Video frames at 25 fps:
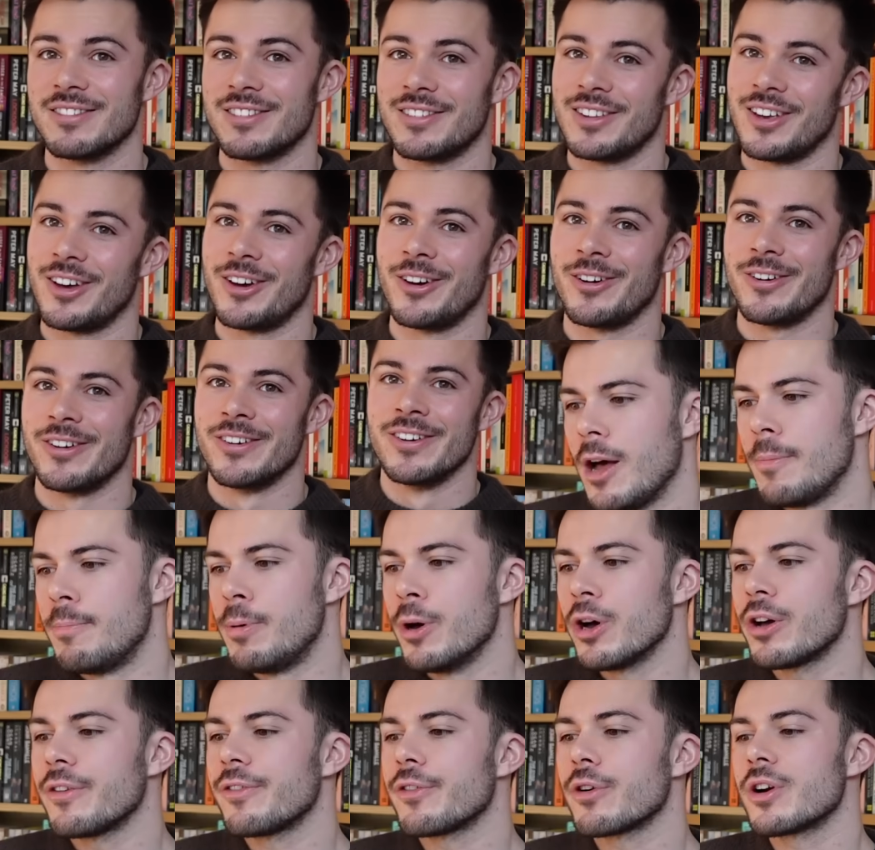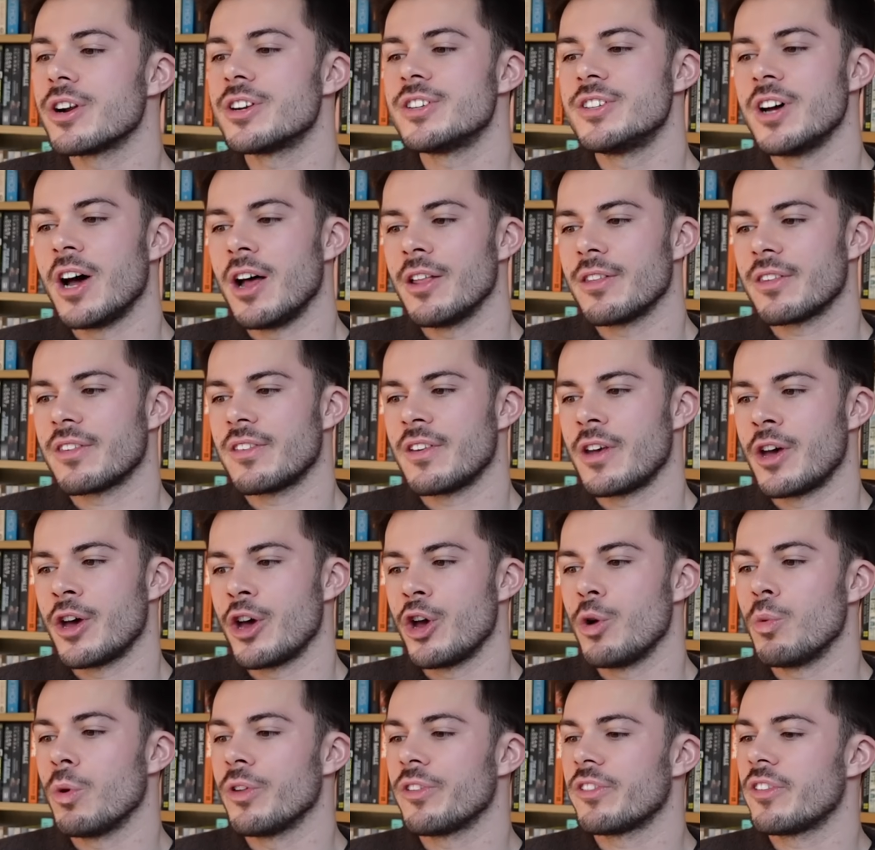So, a book for a dancer
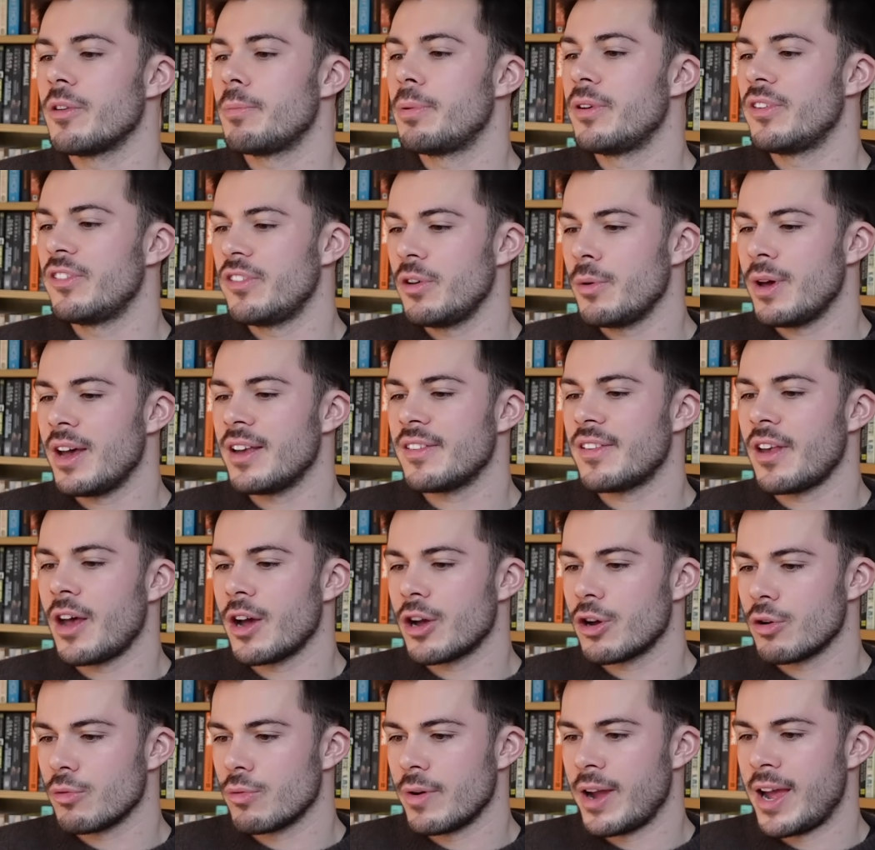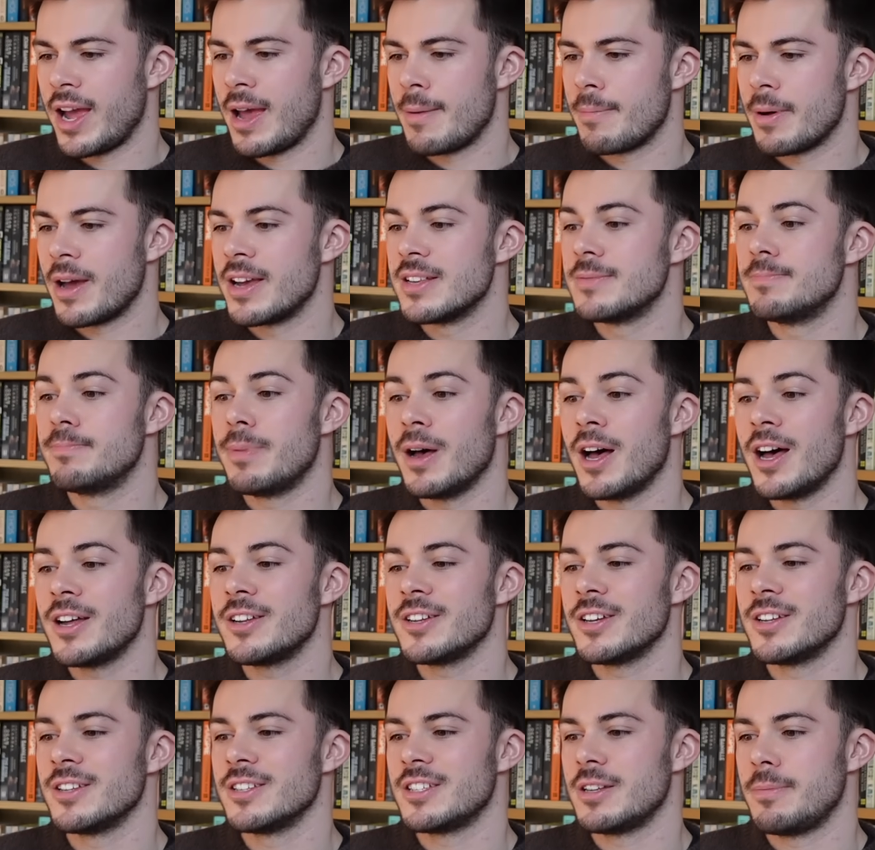who wants to pursue it as her career but is
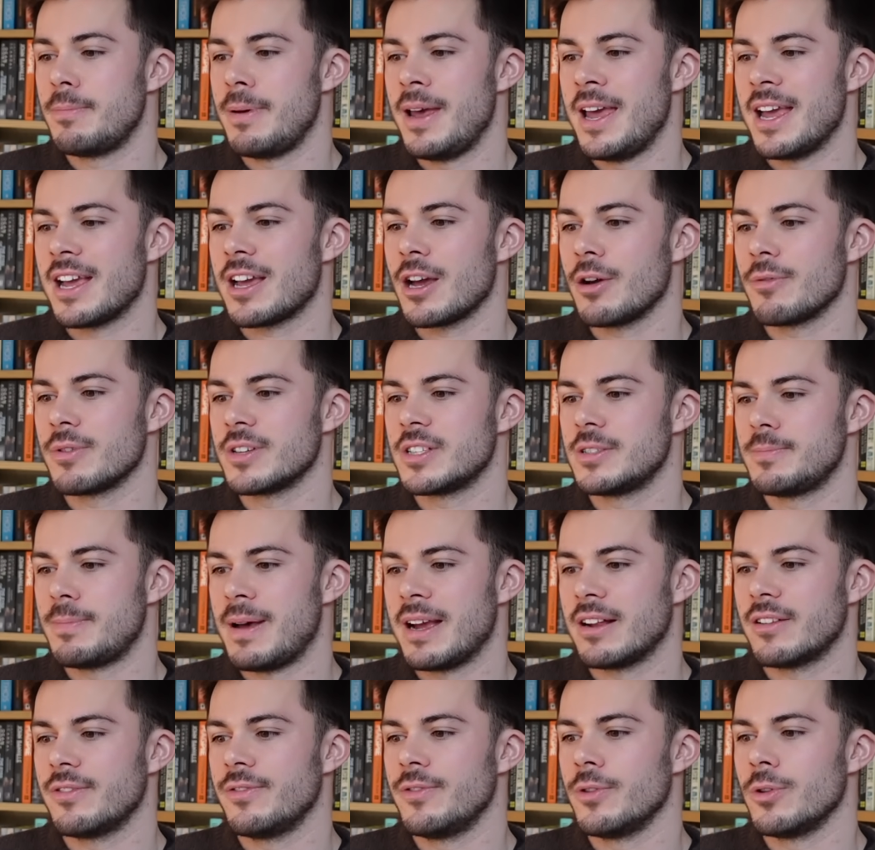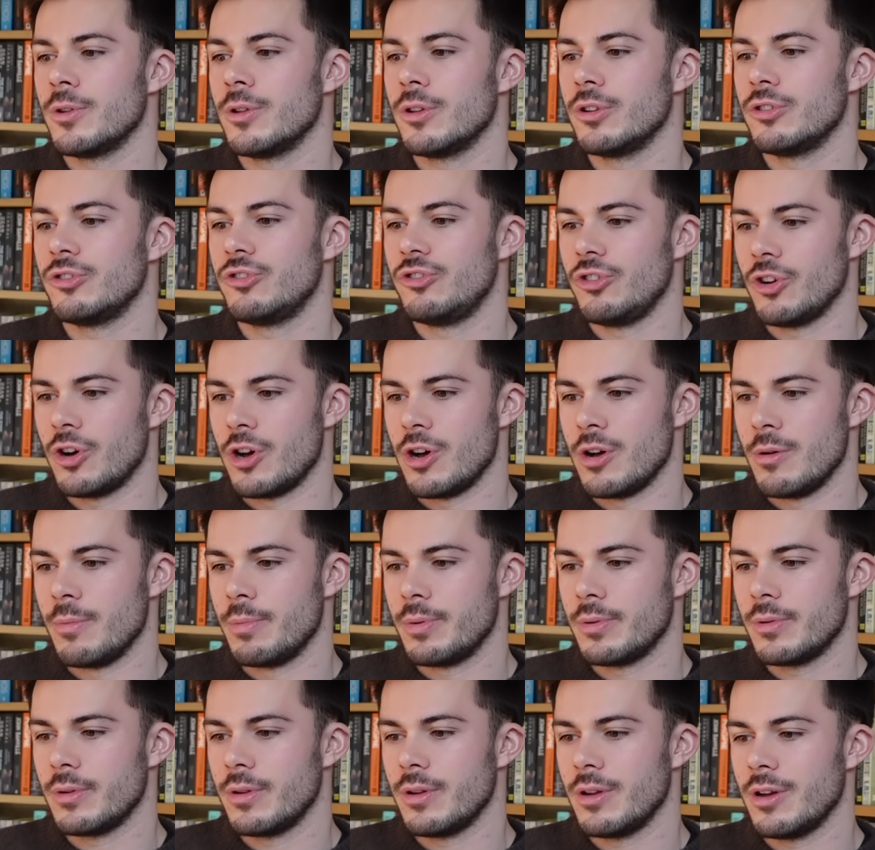burdened to pick a respectful job.
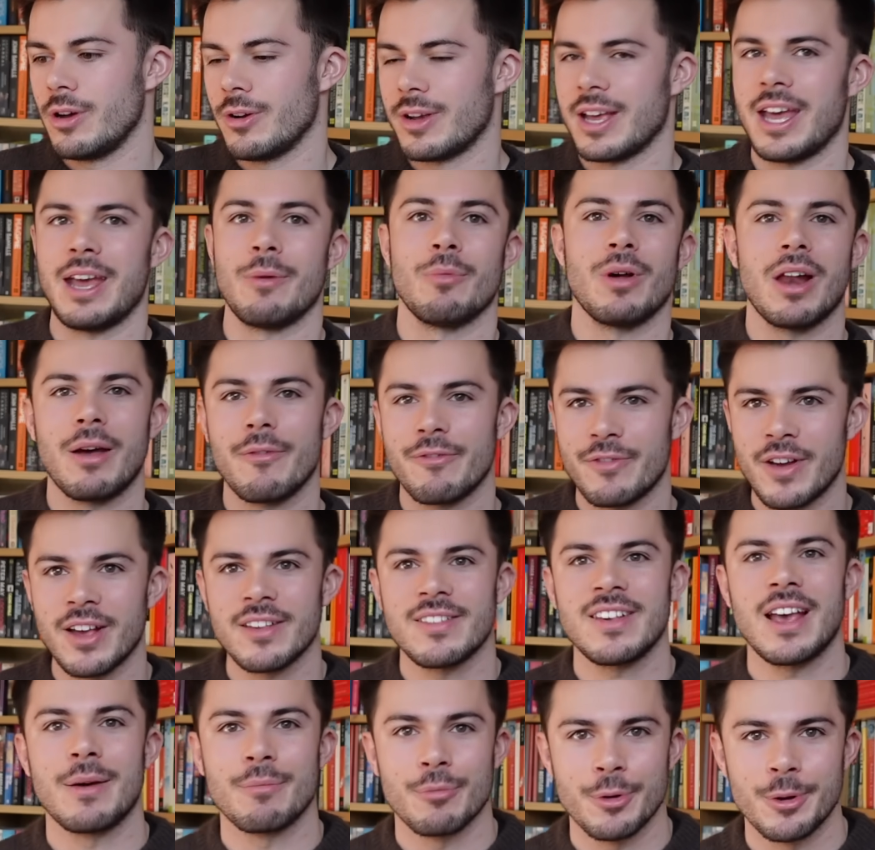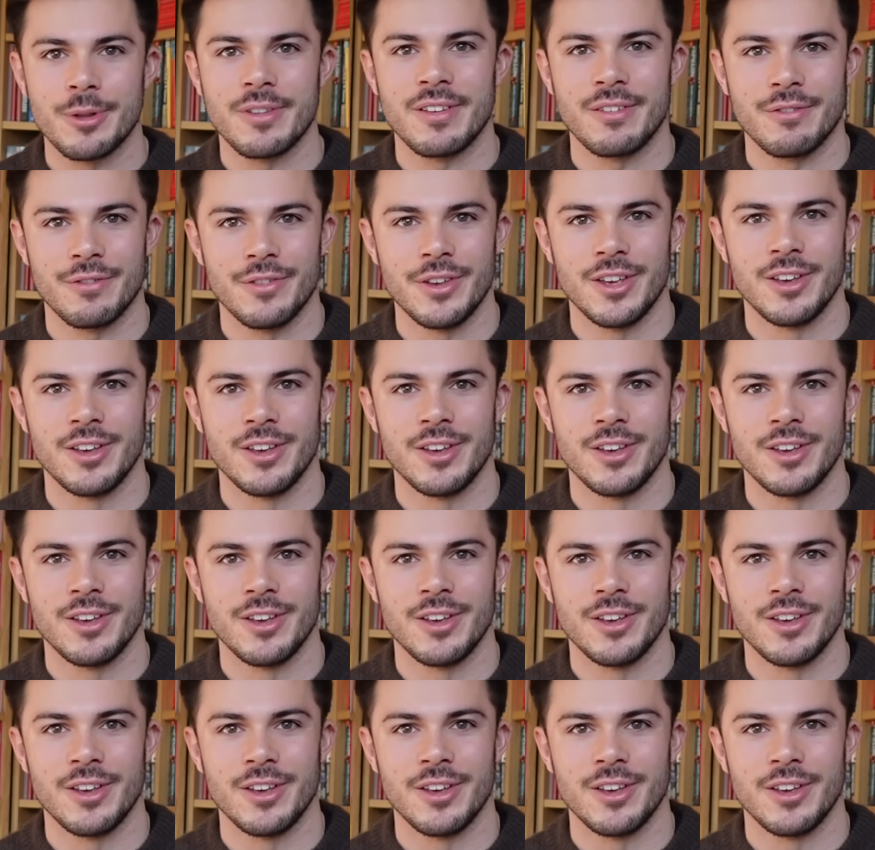Okay, well, firstly, I'm rooting for